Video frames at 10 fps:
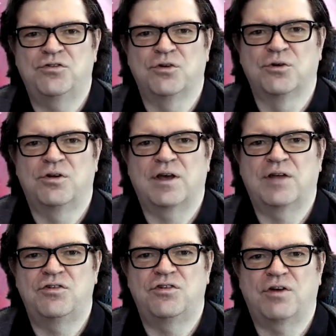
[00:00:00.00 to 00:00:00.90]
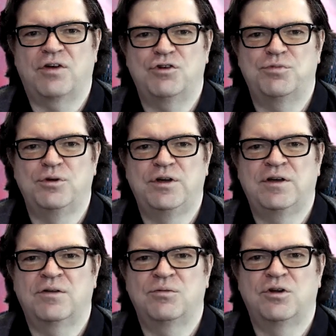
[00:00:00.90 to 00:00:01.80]
So again, this is average
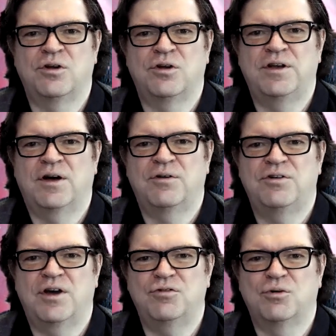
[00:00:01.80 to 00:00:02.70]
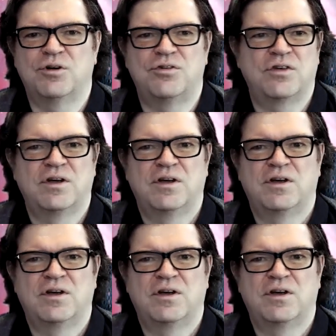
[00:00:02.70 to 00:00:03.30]
pooling with a nonlinearity afterwards.